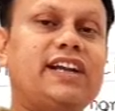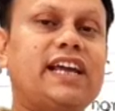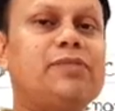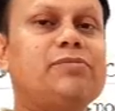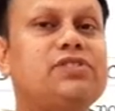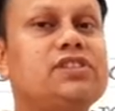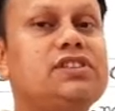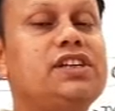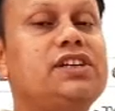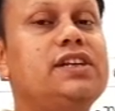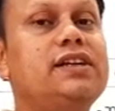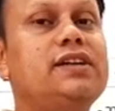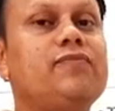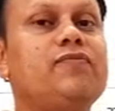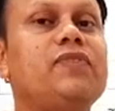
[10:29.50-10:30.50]
times is
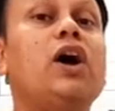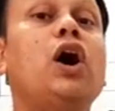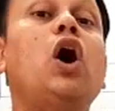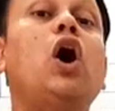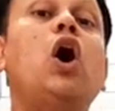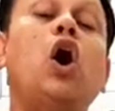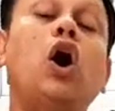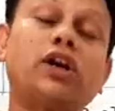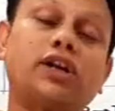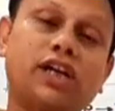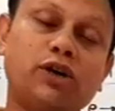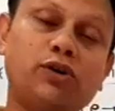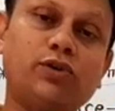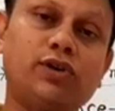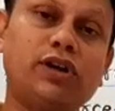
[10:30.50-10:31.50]
needed.
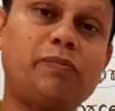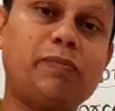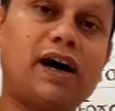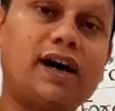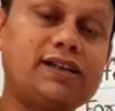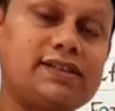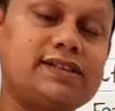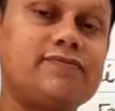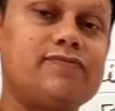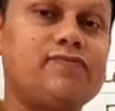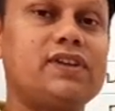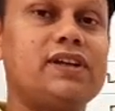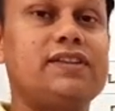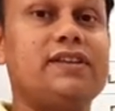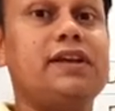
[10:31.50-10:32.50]
Octagonal path,
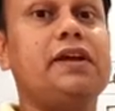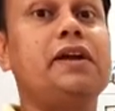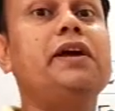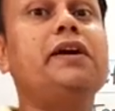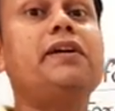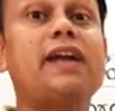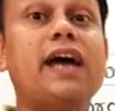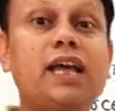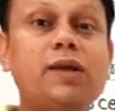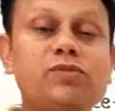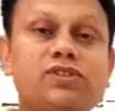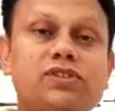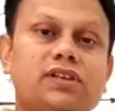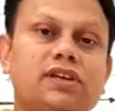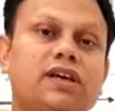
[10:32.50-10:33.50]
then 8
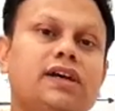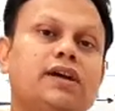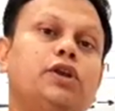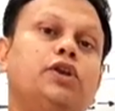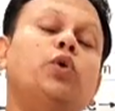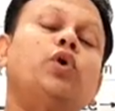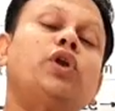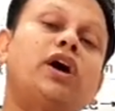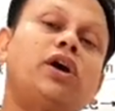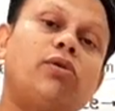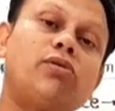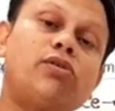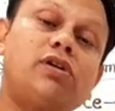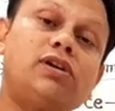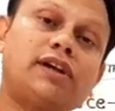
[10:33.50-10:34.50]
times.
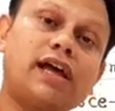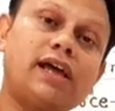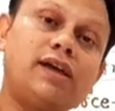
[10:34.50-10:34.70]
Nonagonal